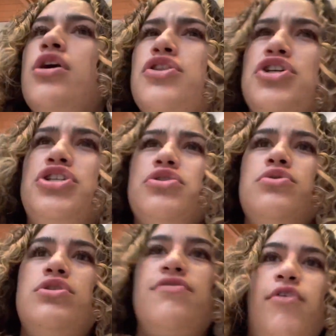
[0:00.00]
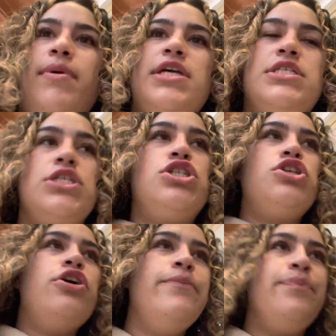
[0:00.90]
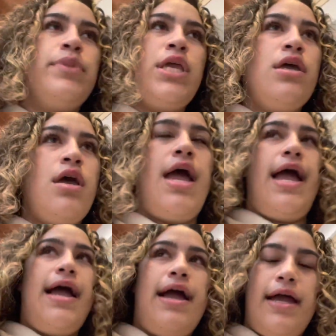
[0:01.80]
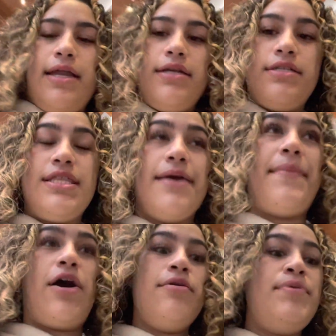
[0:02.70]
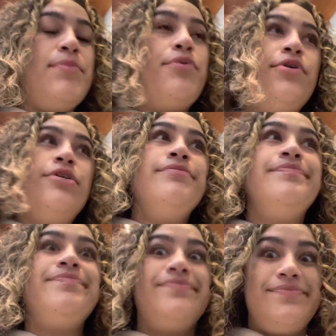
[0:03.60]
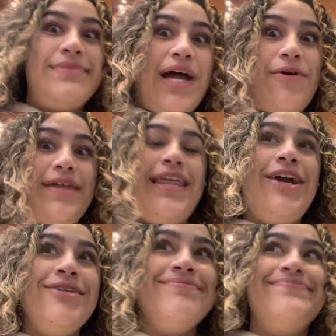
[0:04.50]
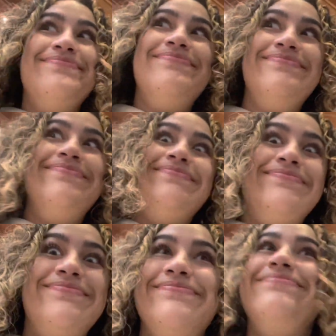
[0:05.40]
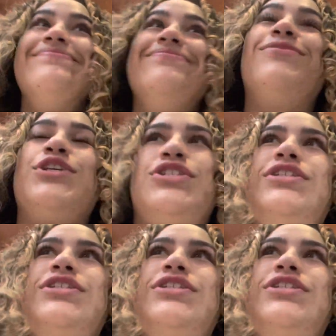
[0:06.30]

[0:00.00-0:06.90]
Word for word: the shoes for my sister. And the amount of people that were in there were